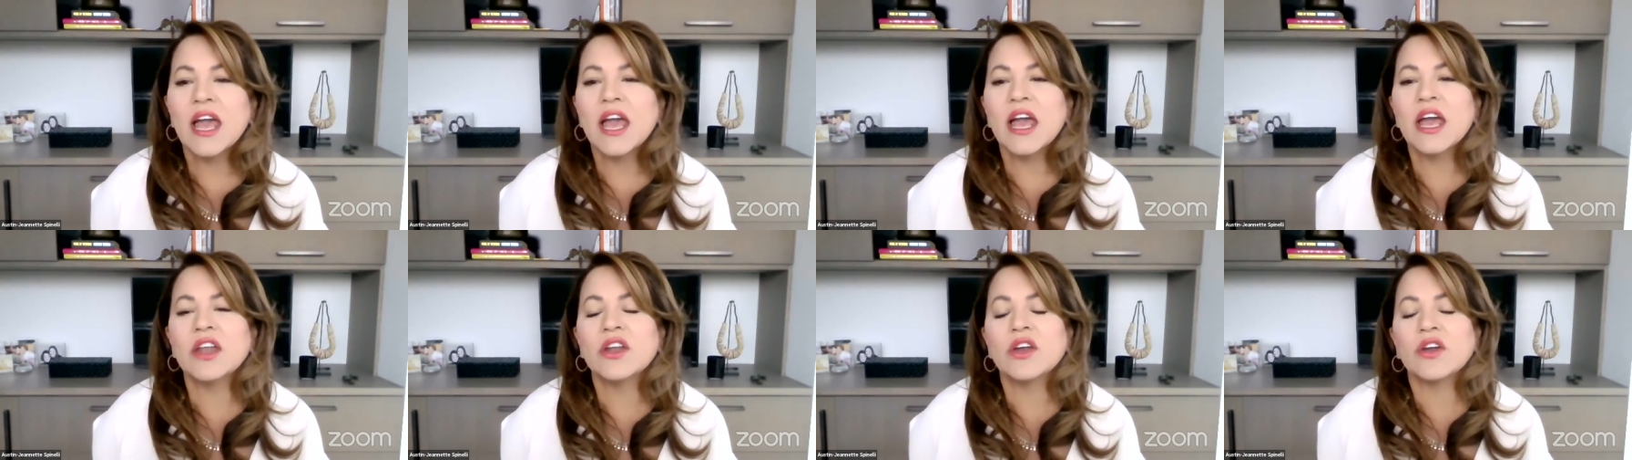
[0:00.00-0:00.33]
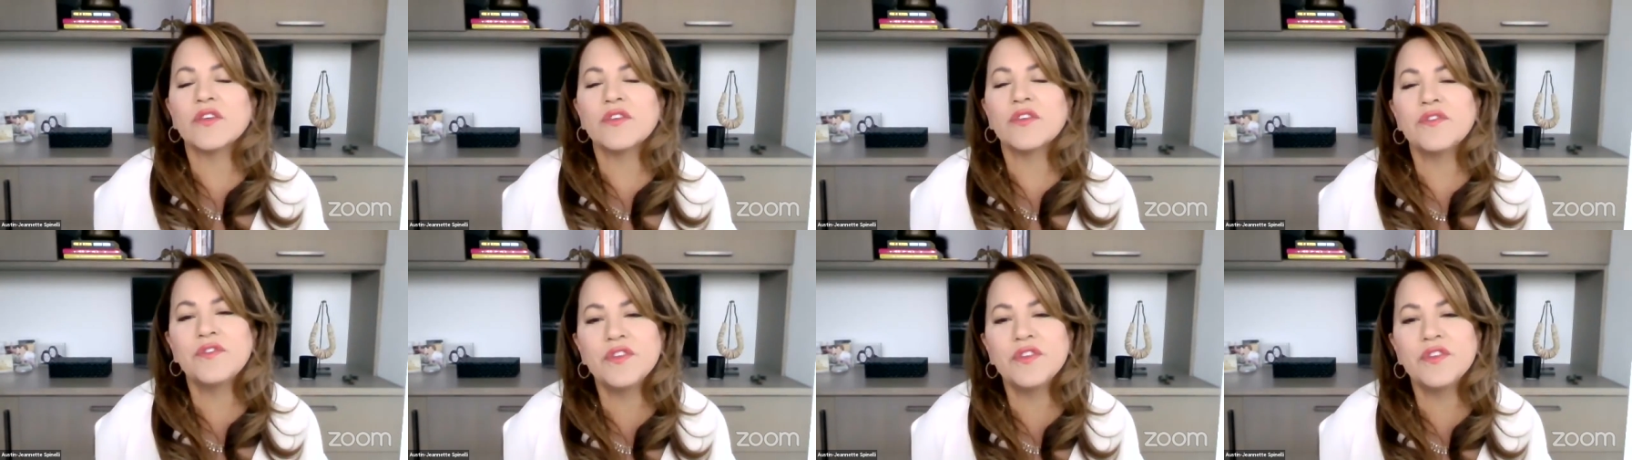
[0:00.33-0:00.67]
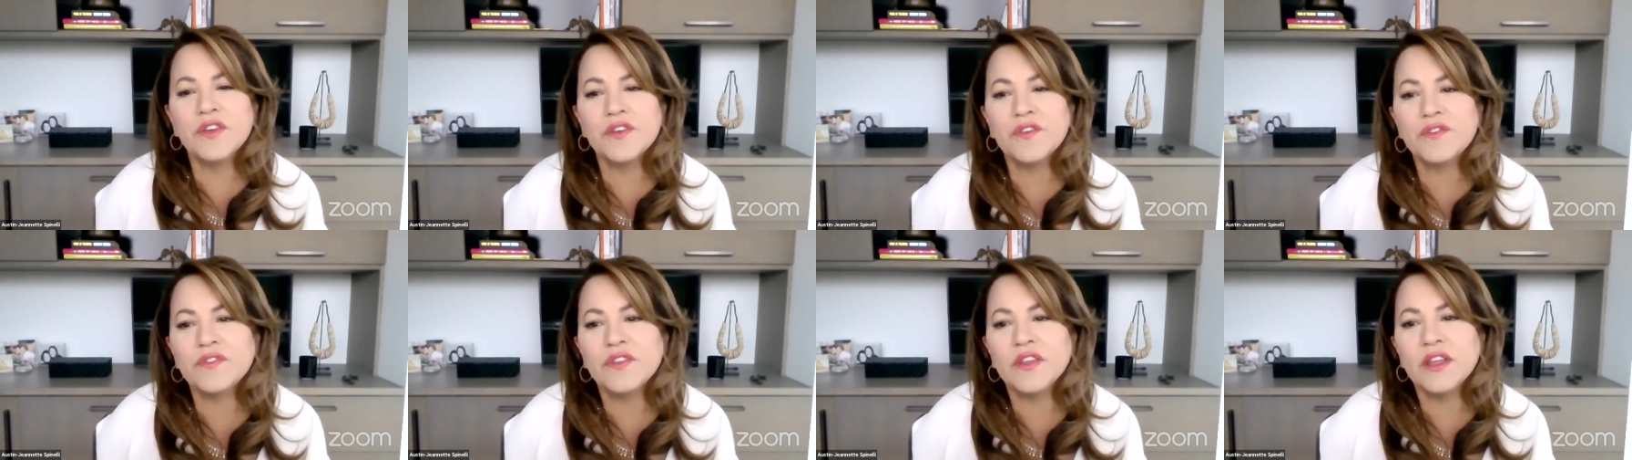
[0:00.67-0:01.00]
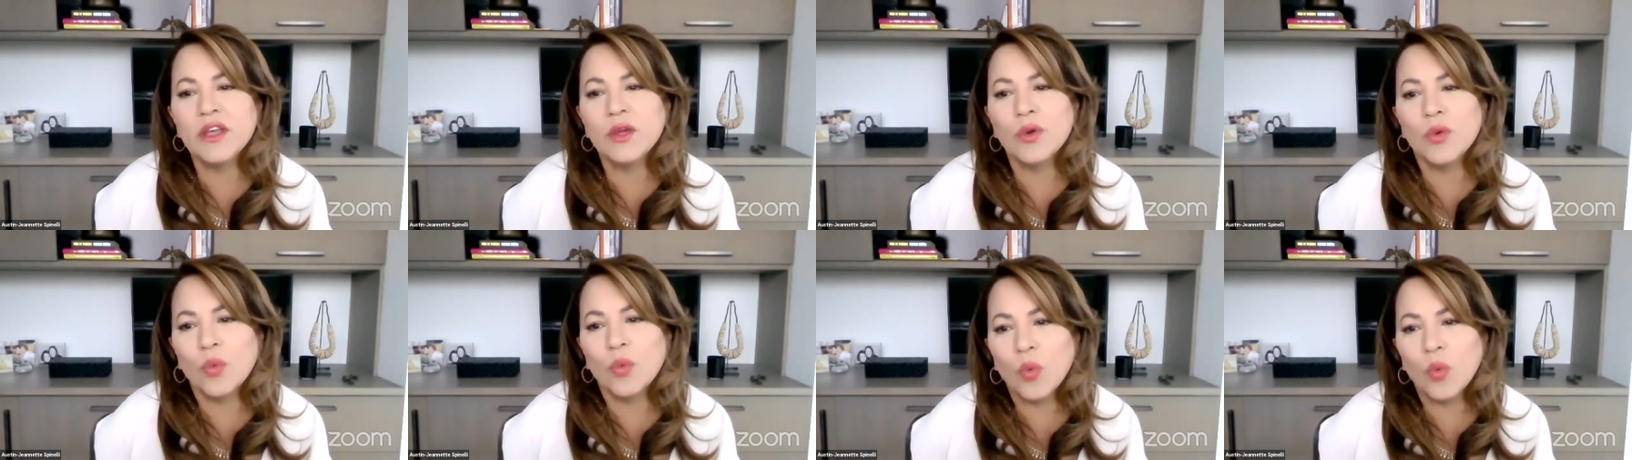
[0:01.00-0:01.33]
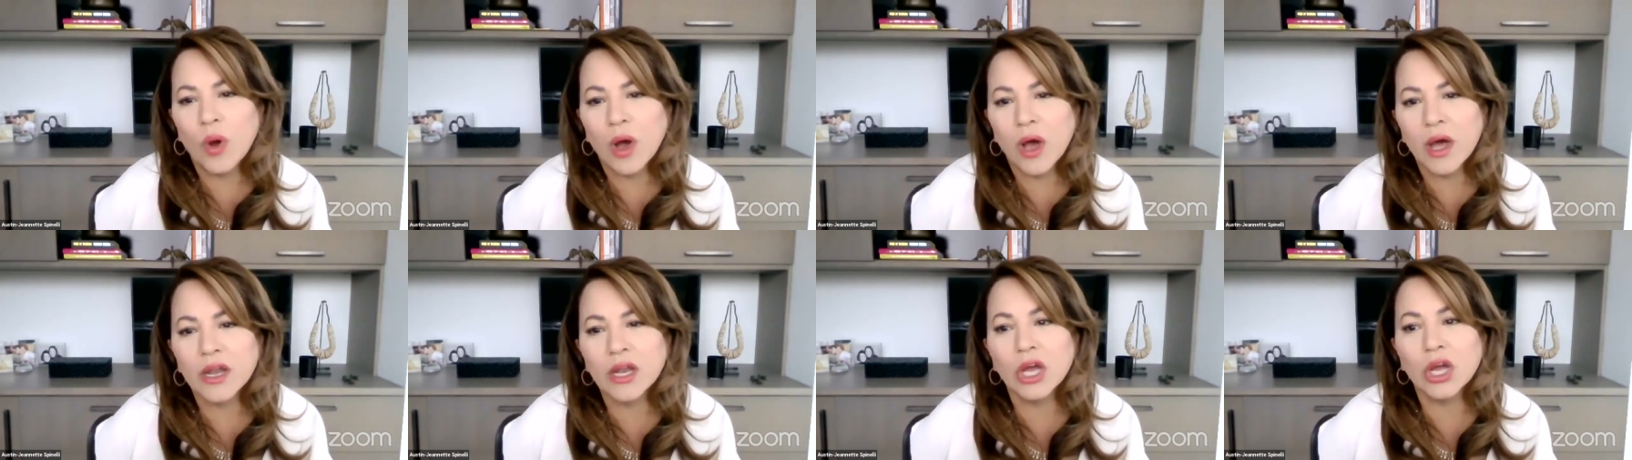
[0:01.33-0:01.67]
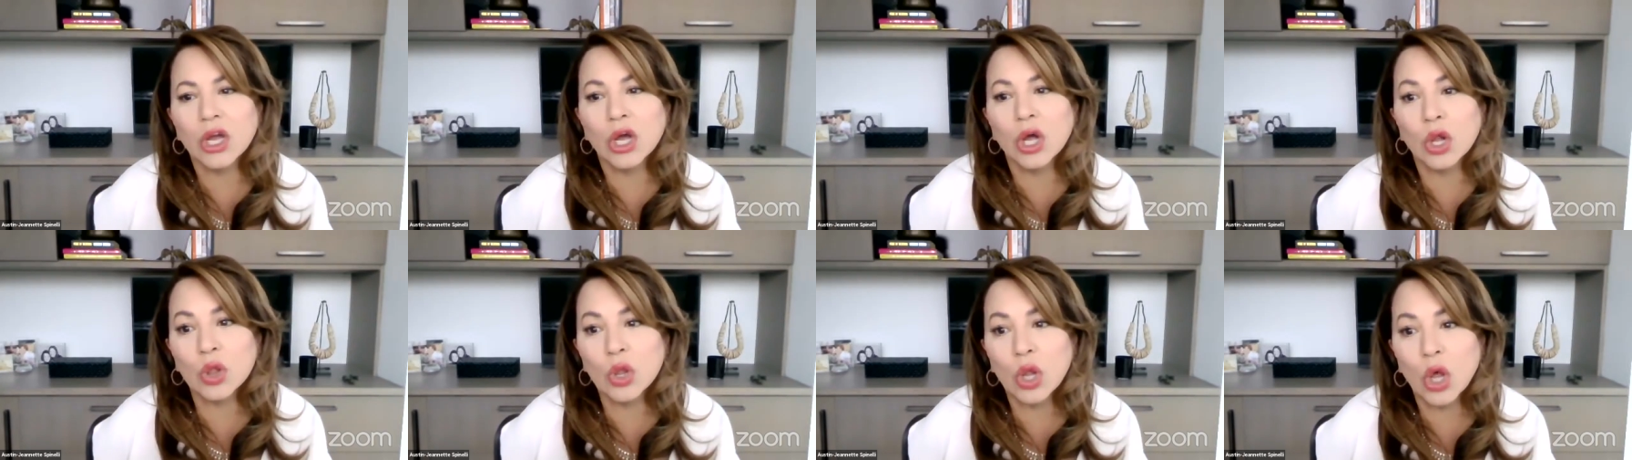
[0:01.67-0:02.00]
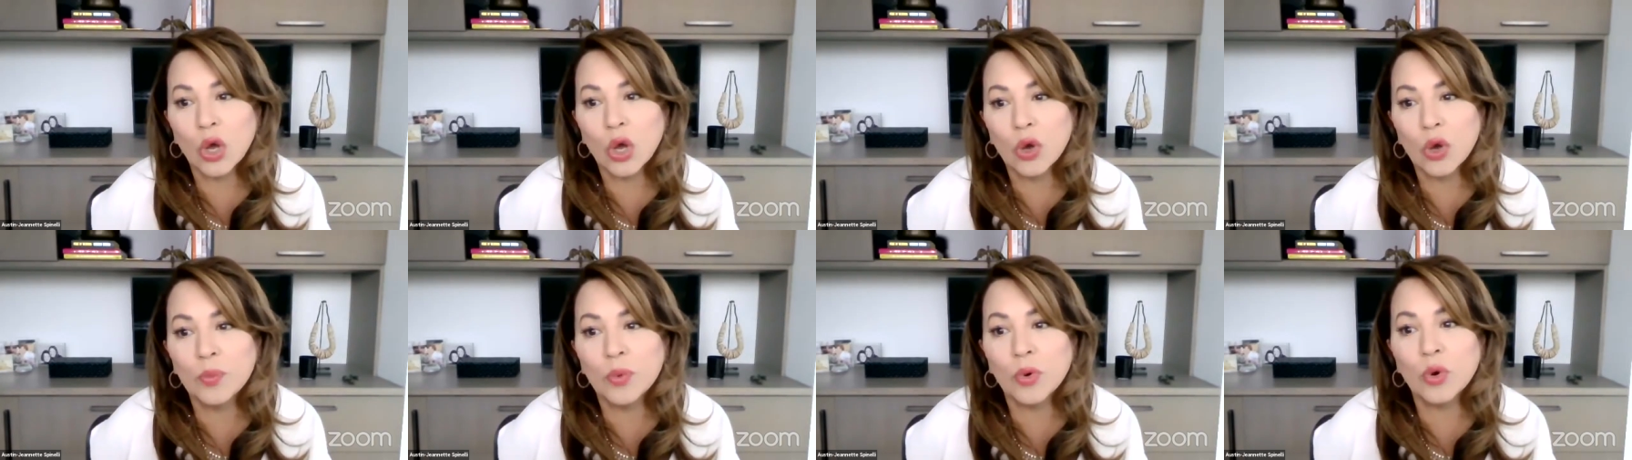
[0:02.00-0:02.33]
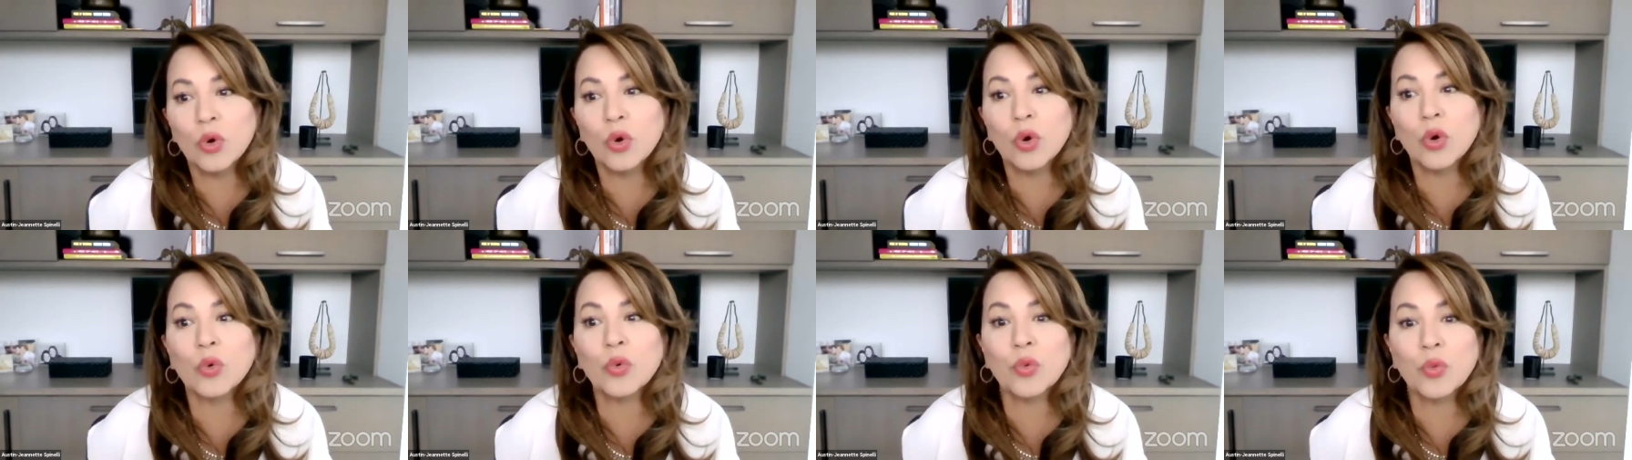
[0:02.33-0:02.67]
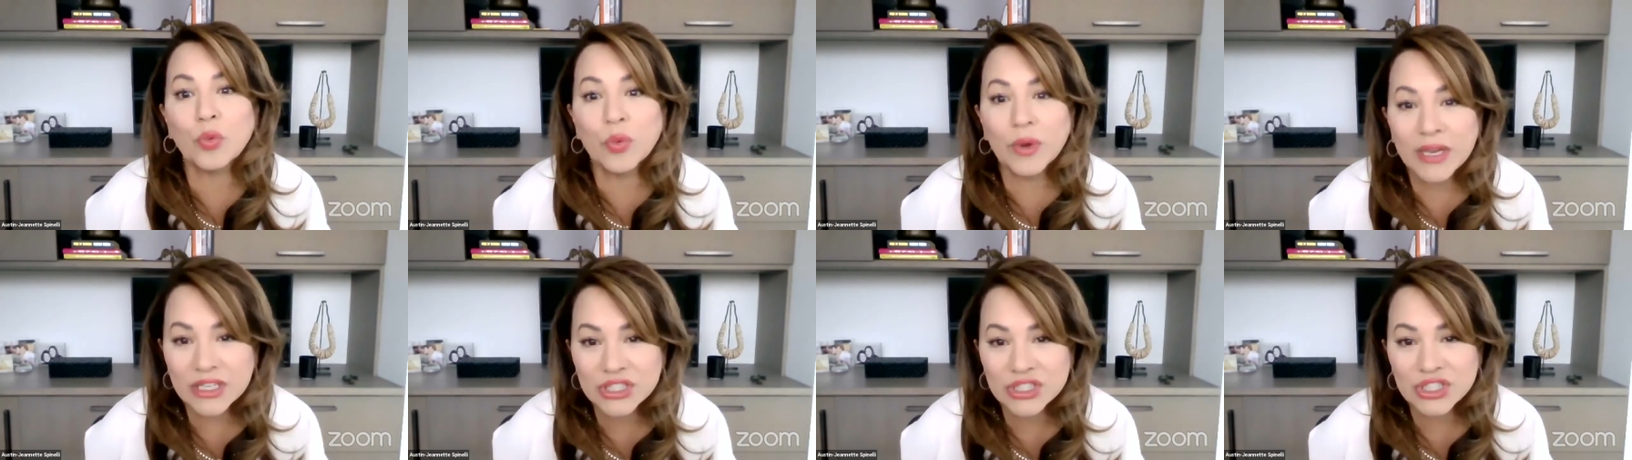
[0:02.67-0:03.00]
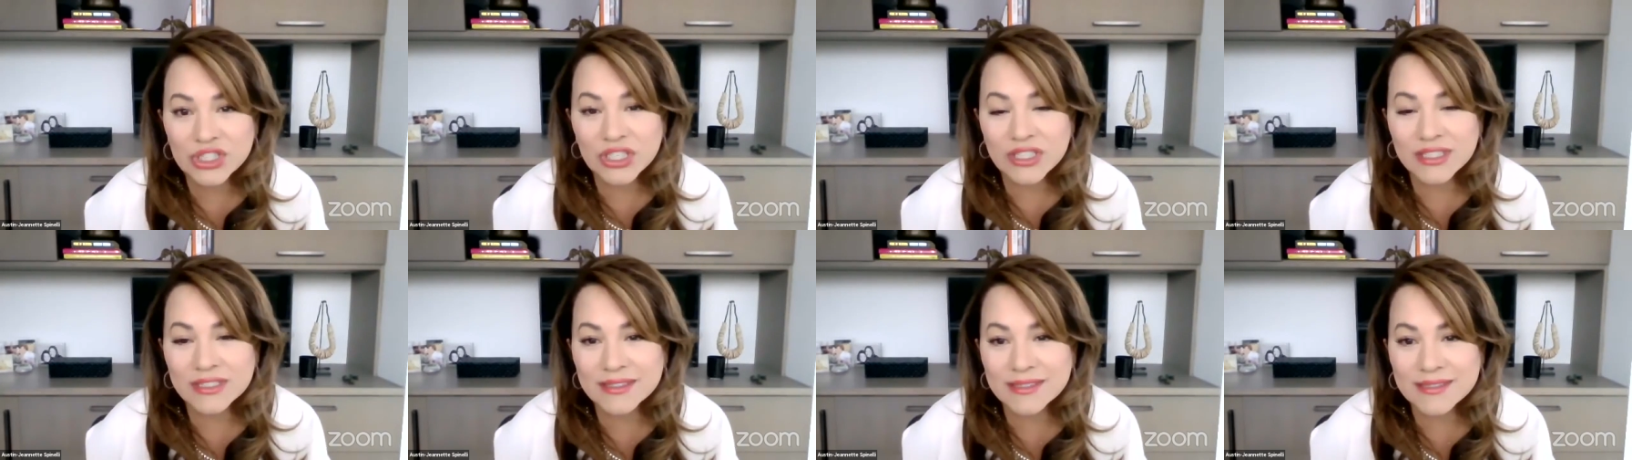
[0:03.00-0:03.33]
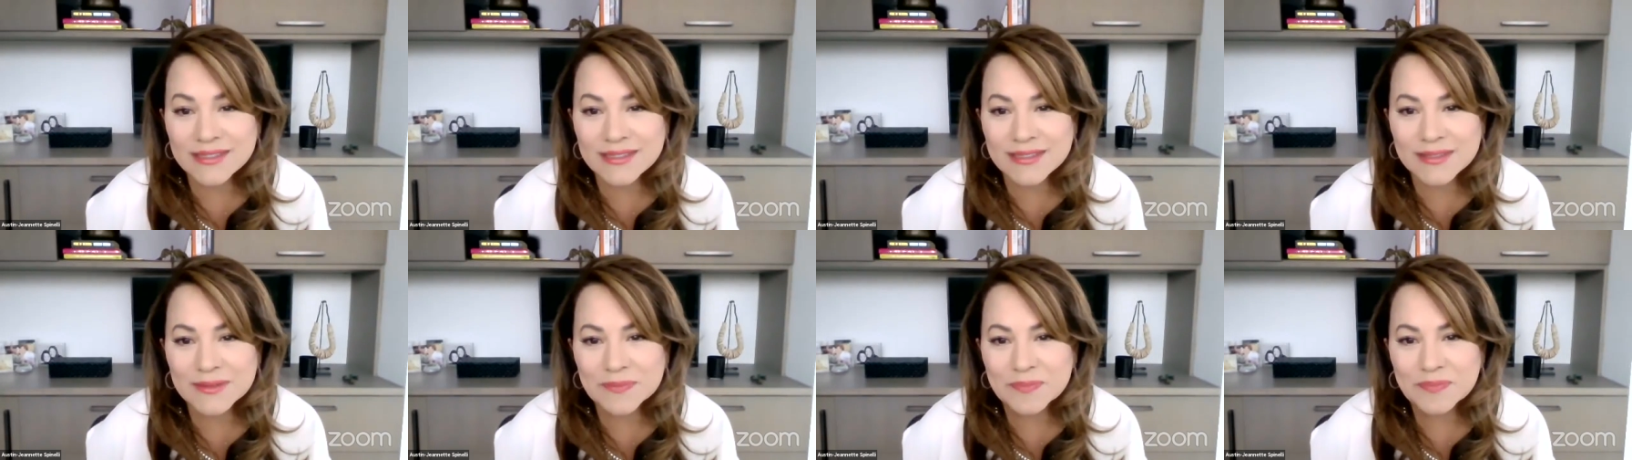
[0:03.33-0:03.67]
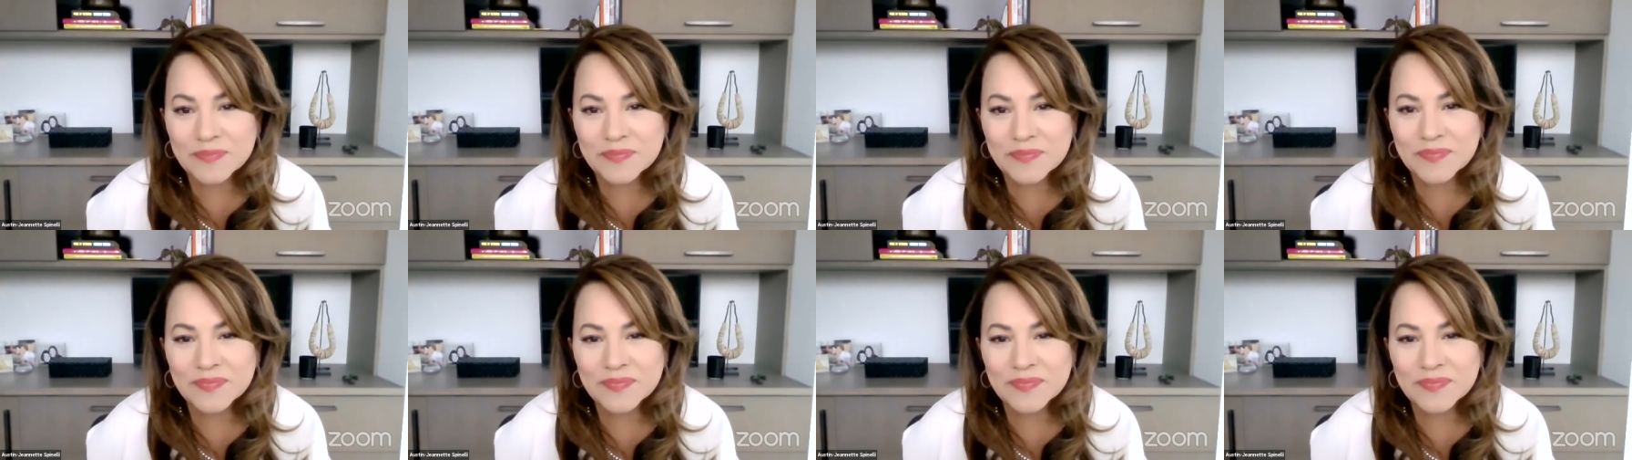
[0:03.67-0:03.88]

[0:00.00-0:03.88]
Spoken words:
in our 51 global regions.